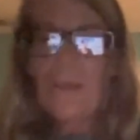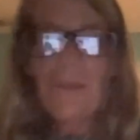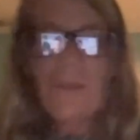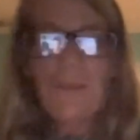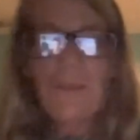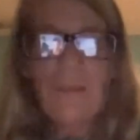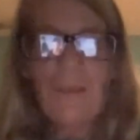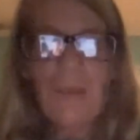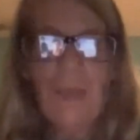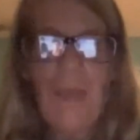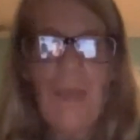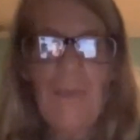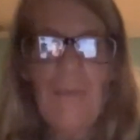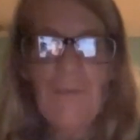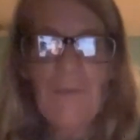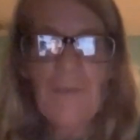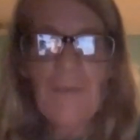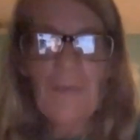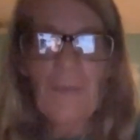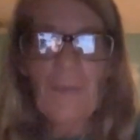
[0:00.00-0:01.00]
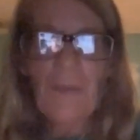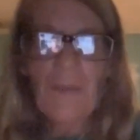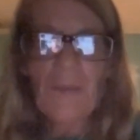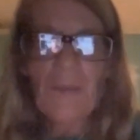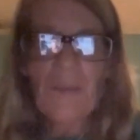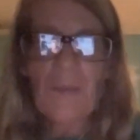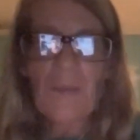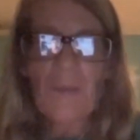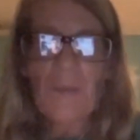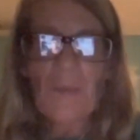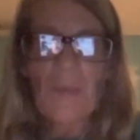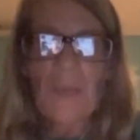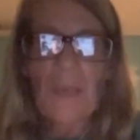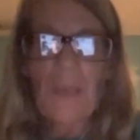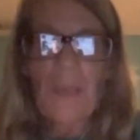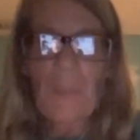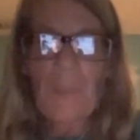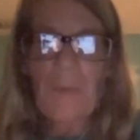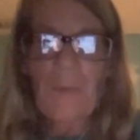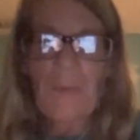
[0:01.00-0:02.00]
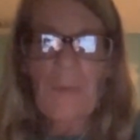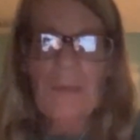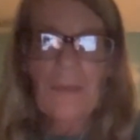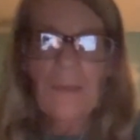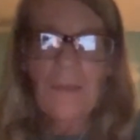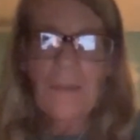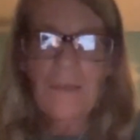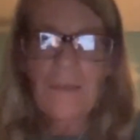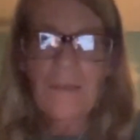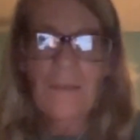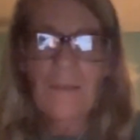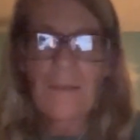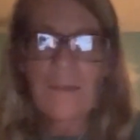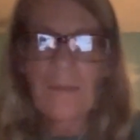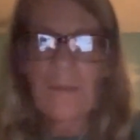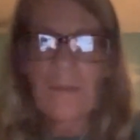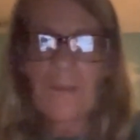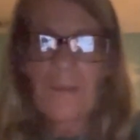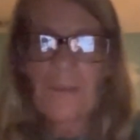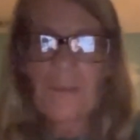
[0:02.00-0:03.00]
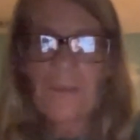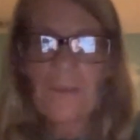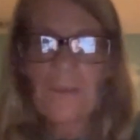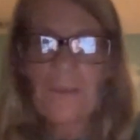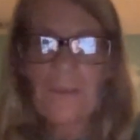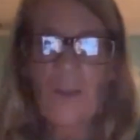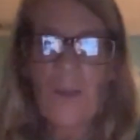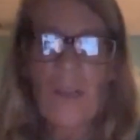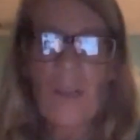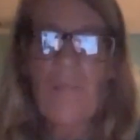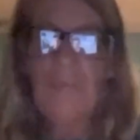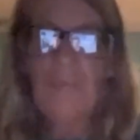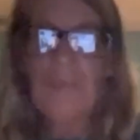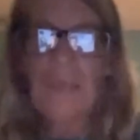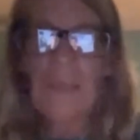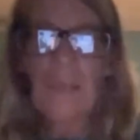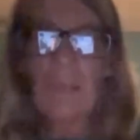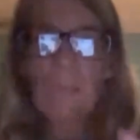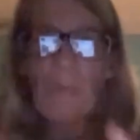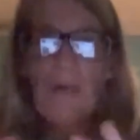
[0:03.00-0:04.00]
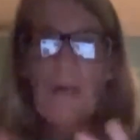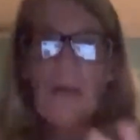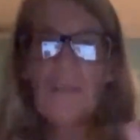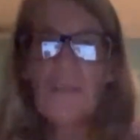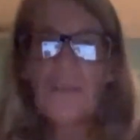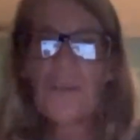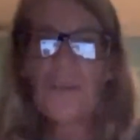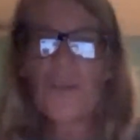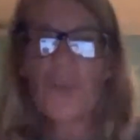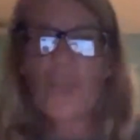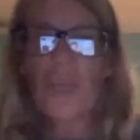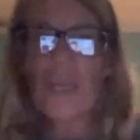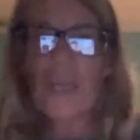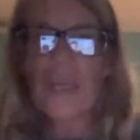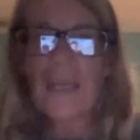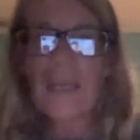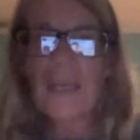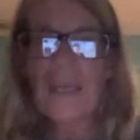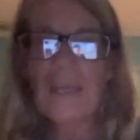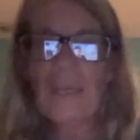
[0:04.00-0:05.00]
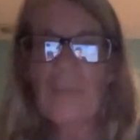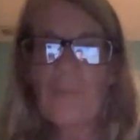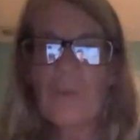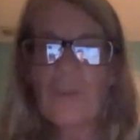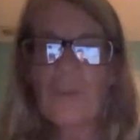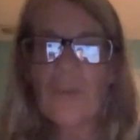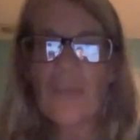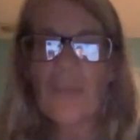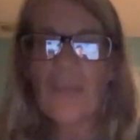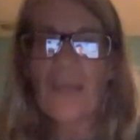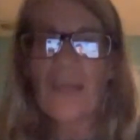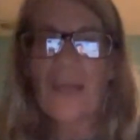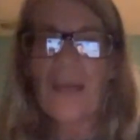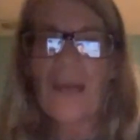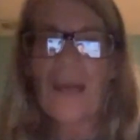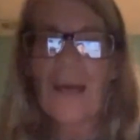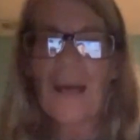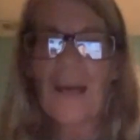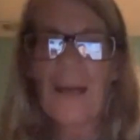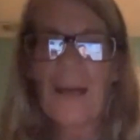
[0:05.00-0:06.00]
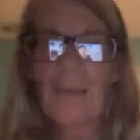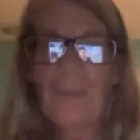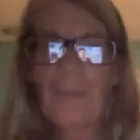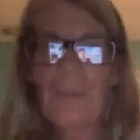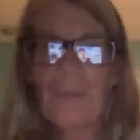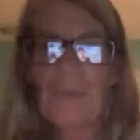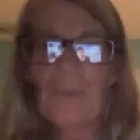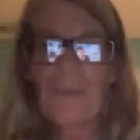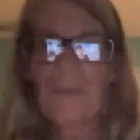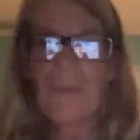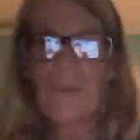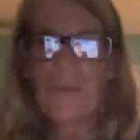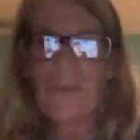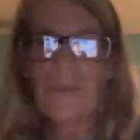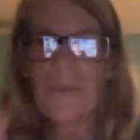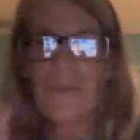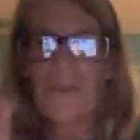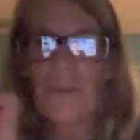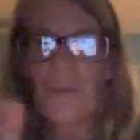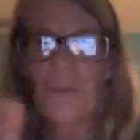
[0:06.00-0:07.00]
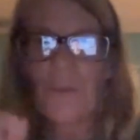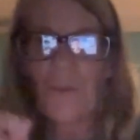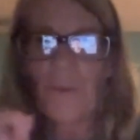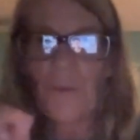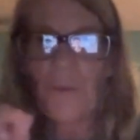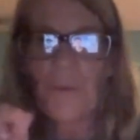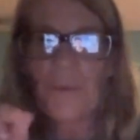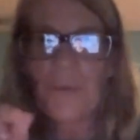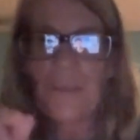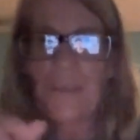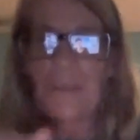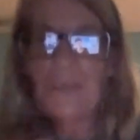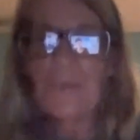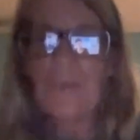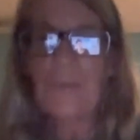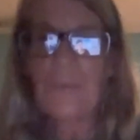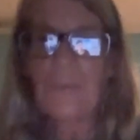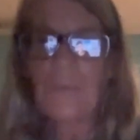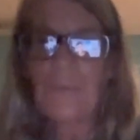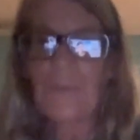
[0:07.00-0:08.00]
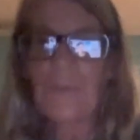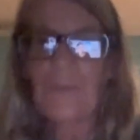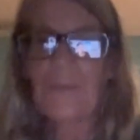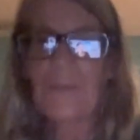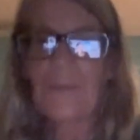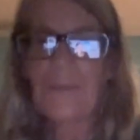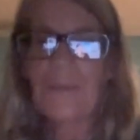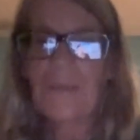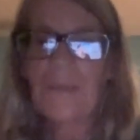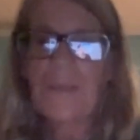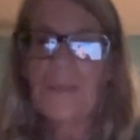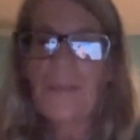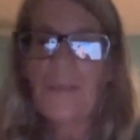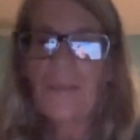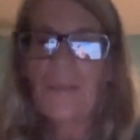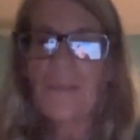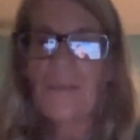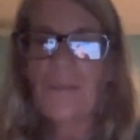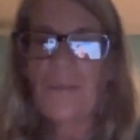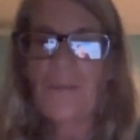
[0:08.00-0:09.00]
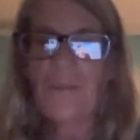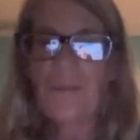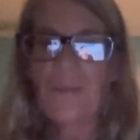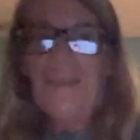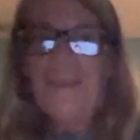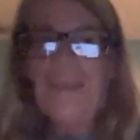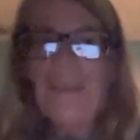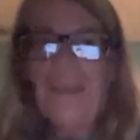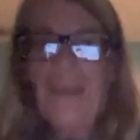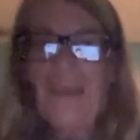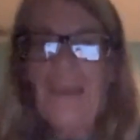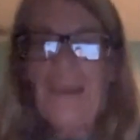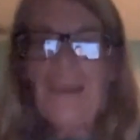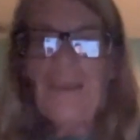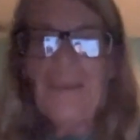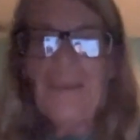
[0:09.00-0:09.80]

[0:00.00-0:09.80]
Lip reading: yeah, I haven't done much summer camping because it's just you have to get a bug screen, which I got, but then there's the little no-see-ums, and so it's yeah,